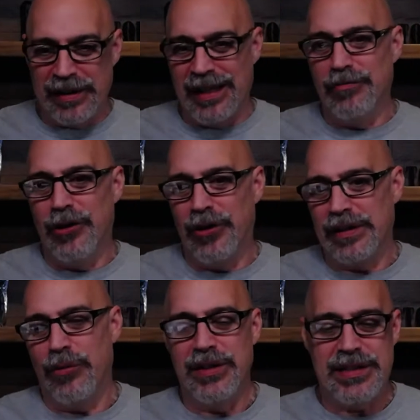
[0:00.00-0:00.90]
that and lowering
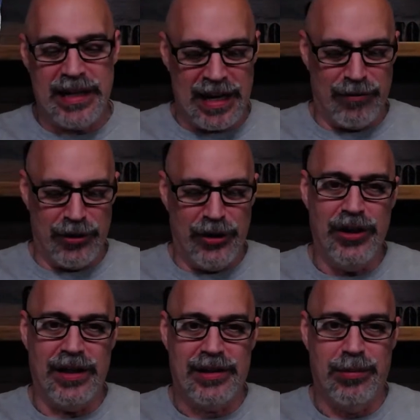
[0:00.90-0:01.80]
that once they got everyone
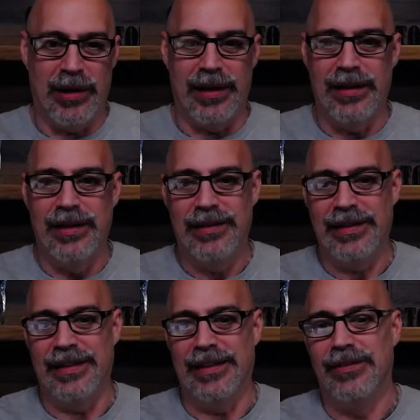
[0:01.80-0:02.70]
hooked. But,
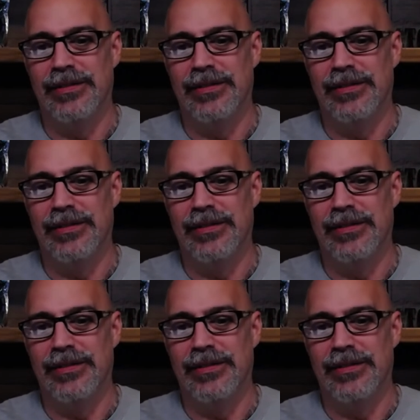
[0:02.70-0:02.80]
you know,